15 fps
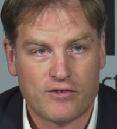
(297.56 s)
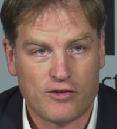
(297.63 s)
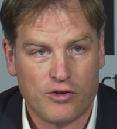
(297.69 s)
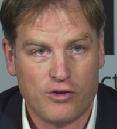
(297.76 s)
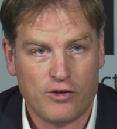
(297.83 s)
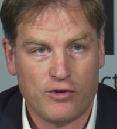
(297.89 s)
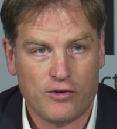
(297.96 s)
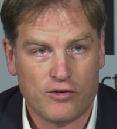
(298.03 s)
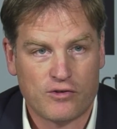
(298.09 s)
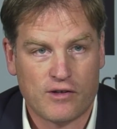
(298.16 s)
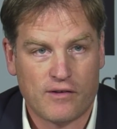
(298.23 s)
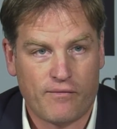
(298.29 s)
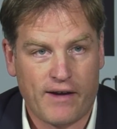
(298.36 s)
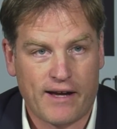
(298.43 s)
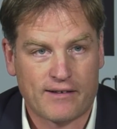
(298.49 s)
to
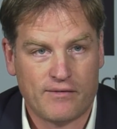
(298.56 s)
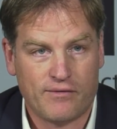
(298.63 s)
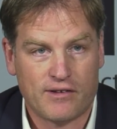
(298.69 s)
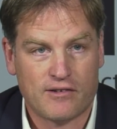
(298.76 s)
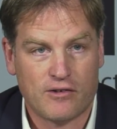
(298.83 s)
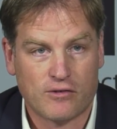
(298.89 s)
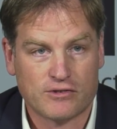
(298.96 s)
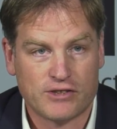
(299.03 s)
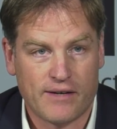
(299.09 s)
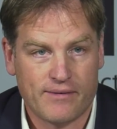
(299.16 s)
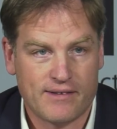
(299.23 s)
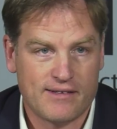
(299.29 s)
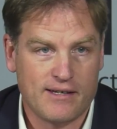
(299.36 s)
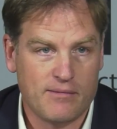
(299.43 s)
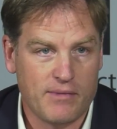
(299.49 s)
the fact of its
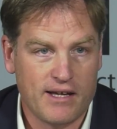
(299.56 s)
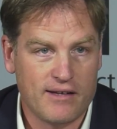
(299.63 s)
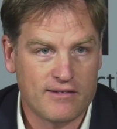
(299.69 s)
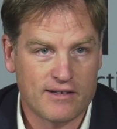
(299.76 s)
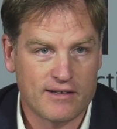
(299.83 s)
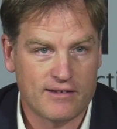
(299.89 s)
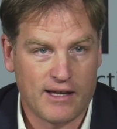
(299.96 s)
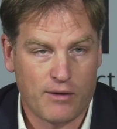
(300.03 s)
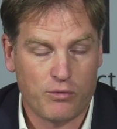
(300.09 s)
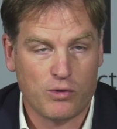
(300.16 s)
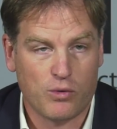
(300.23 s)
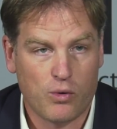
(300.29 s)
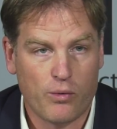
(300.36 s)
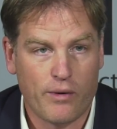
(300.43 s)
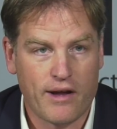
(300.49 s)
longevity means that there
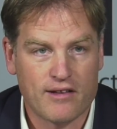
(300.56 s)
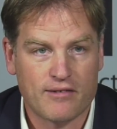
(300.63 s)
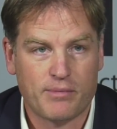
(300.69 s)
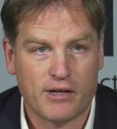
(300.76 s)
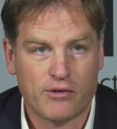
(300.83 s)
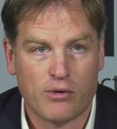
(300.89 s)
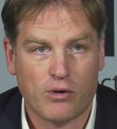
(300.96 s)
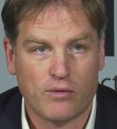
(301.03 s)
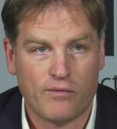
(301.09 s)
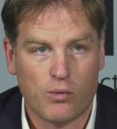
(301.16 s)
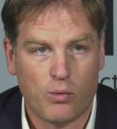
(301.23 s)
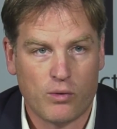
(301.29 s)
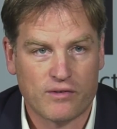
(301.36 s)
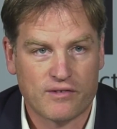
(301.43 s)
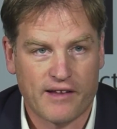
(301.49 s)
will always be a role
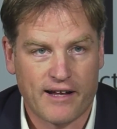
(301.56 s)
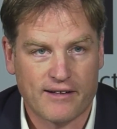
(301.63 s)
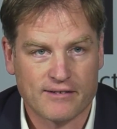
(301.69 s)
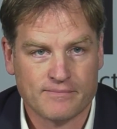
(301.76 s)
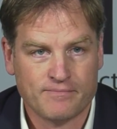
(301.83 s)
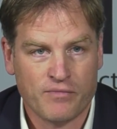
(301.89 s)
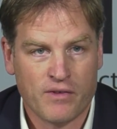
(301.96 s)
for wall stent.